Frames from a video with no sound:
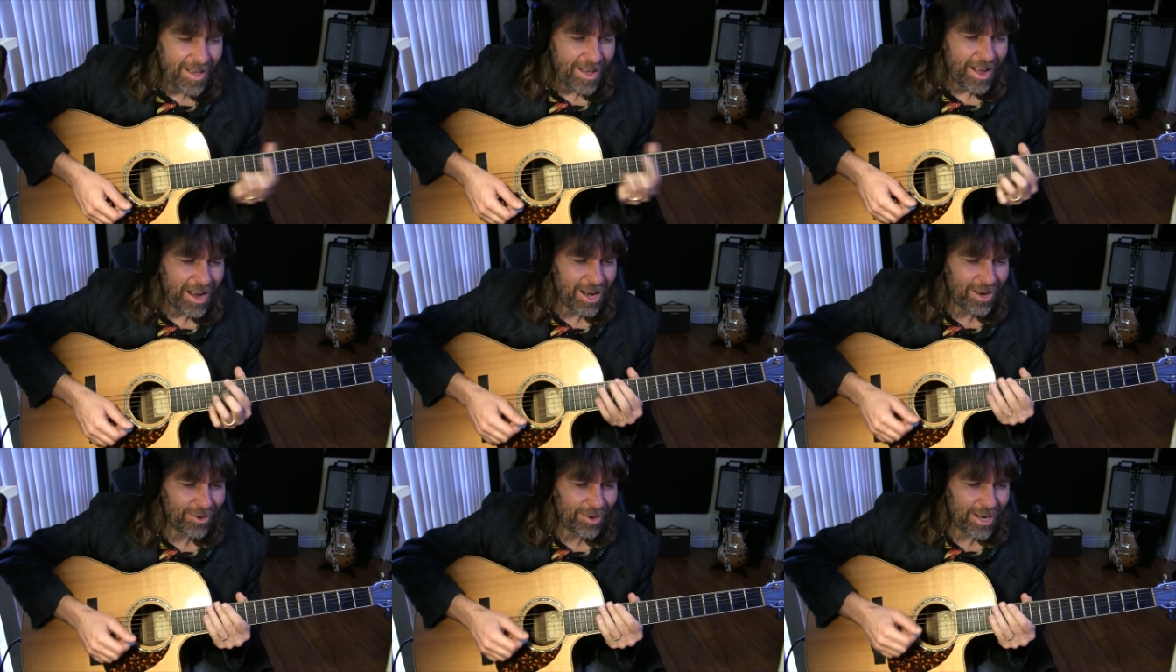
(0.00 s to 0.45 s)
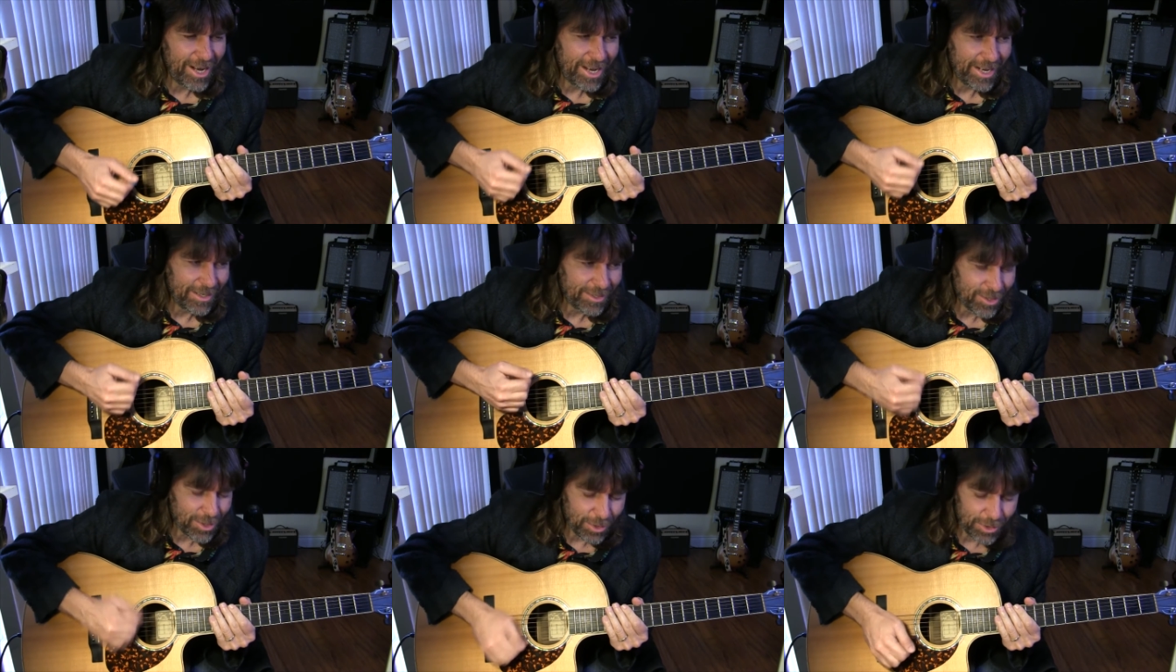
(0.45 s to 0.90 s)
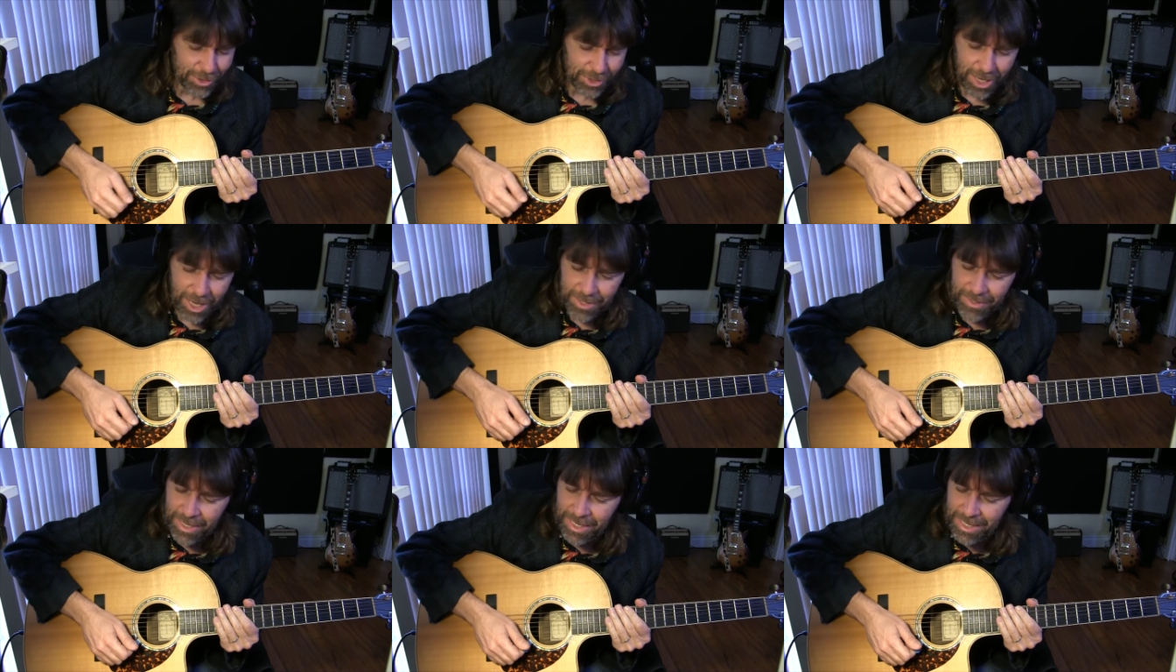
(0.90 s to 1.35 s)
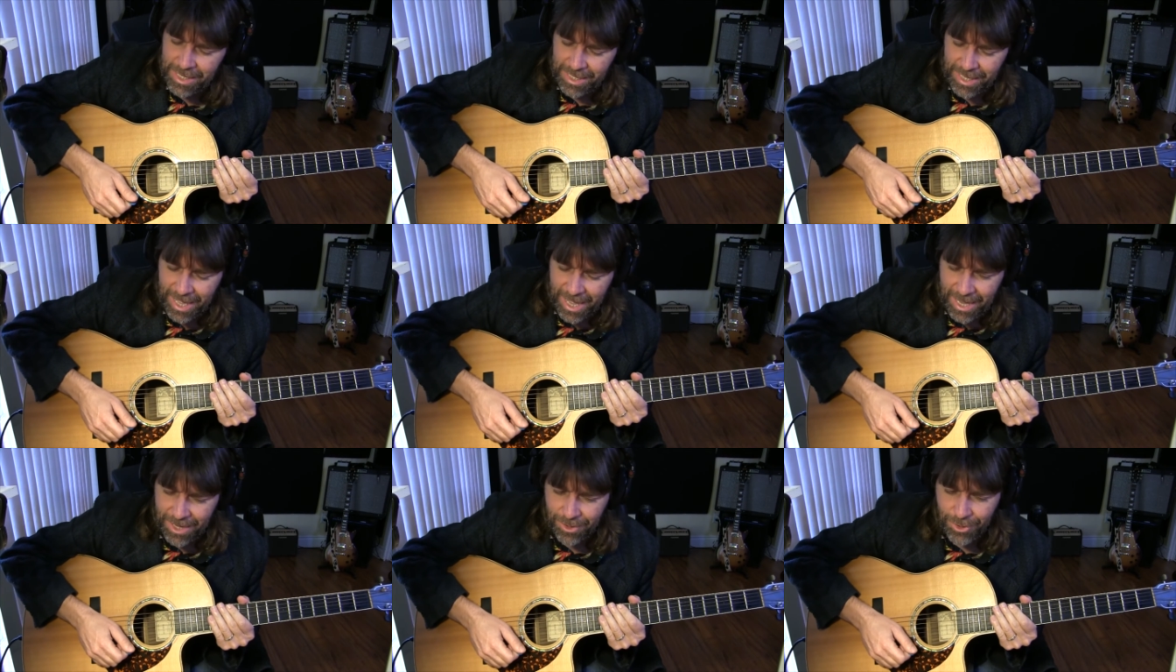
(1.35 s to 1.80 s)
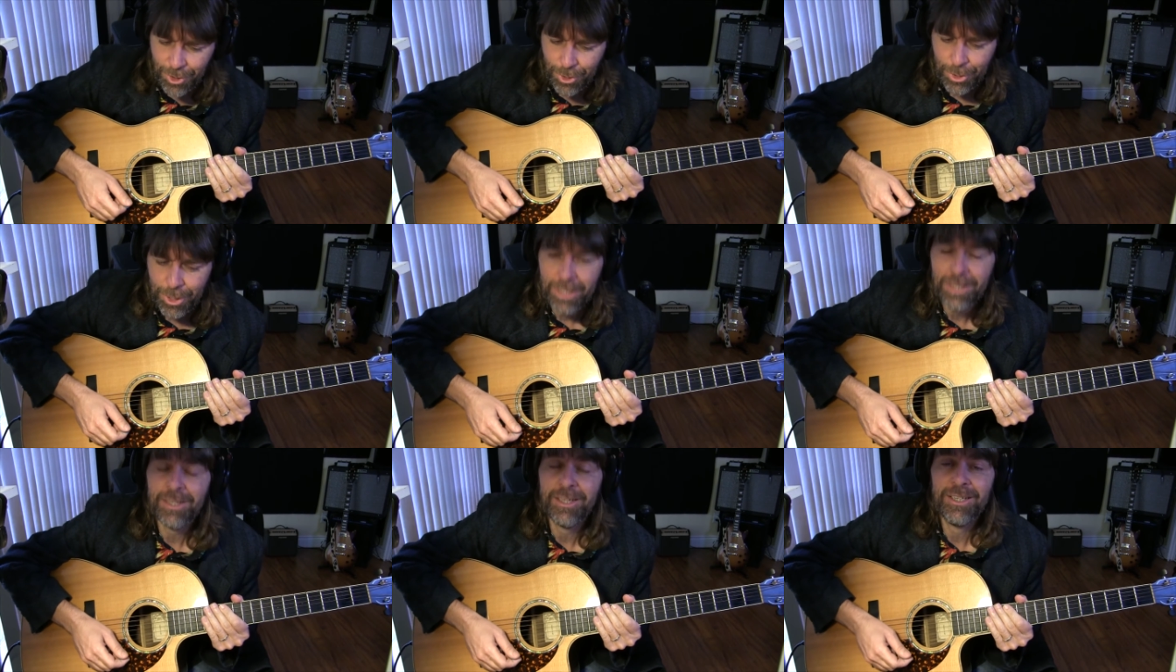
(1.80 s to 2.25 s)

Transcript: All right, so it's not that you can't do it,